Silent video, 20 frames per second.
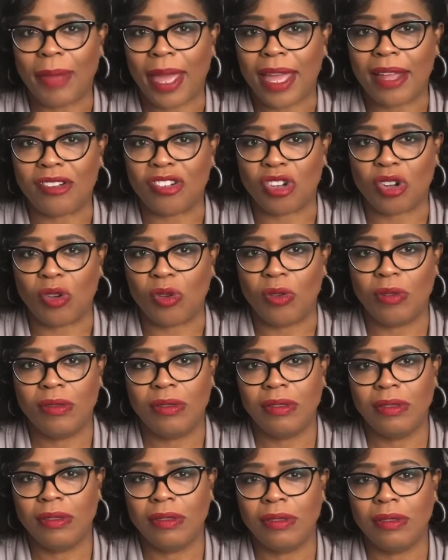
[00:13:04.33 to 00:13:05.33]
magical.
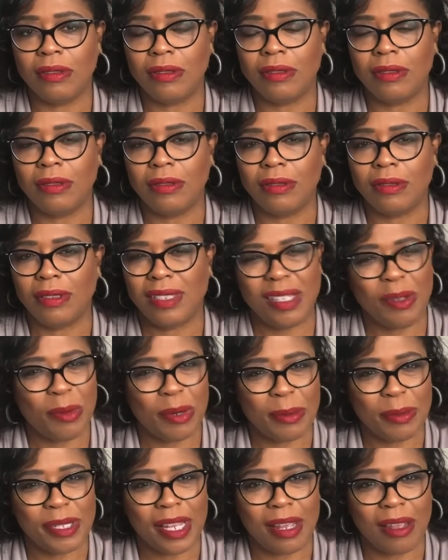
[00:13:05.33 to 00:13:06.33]
You see what
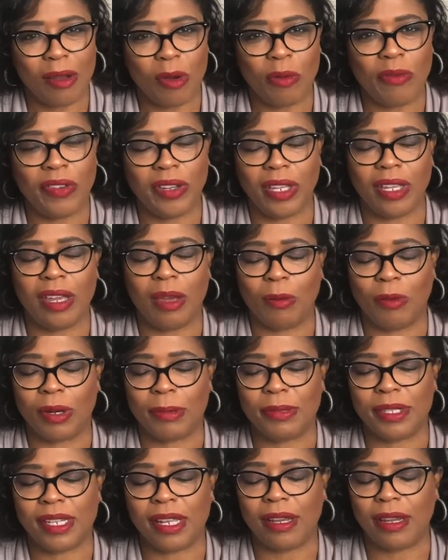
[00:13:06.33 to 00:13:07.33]
I'm saying? Hopefully you get what
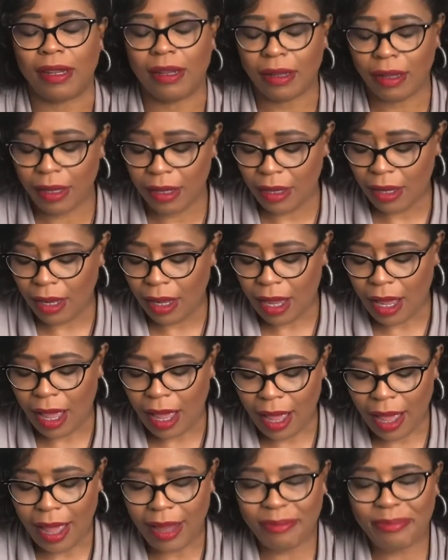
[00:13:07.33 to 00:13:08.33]
I'm saying.
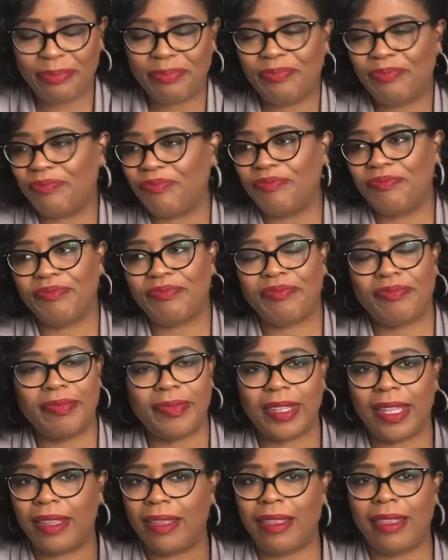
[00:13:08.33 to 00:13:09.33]
I,
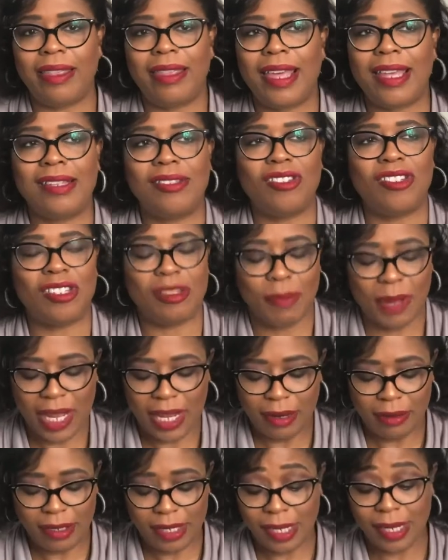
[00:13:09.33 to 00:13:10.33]
that's just my
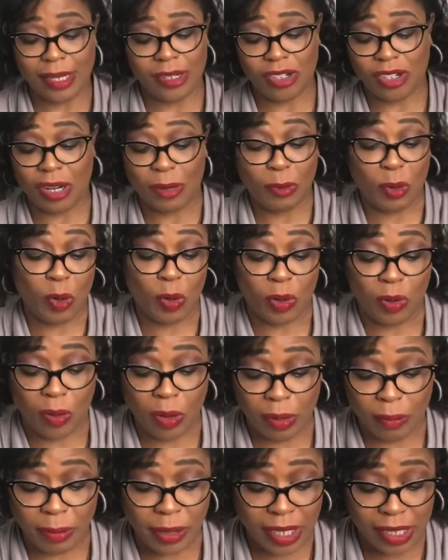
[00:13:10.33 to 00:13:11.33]
tangent I'm going
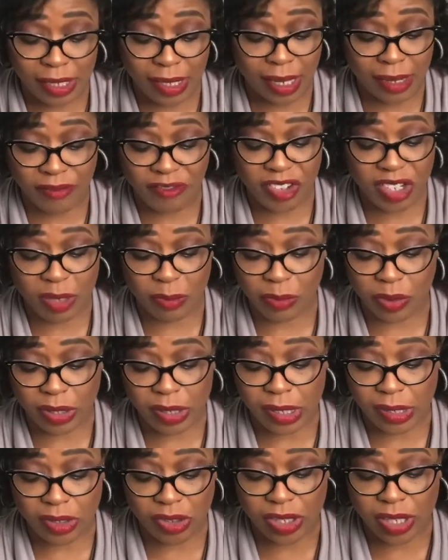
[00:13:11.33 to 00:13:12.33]
on because that for some
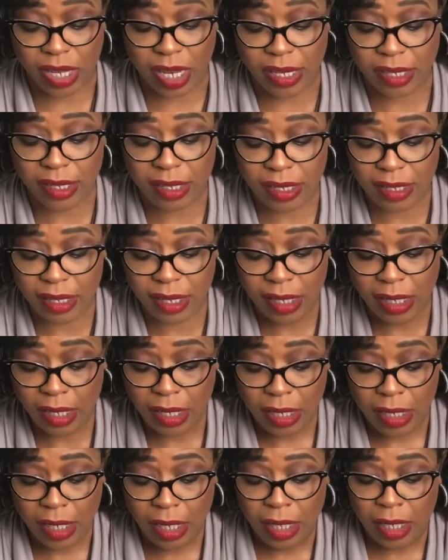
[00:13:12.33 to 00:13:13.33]
reason just gets,
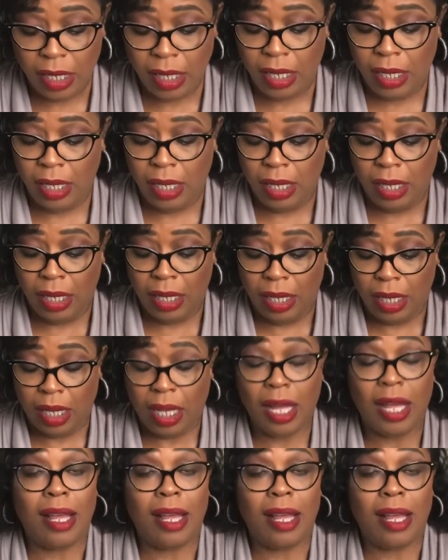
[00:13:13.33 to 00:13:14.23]
uh,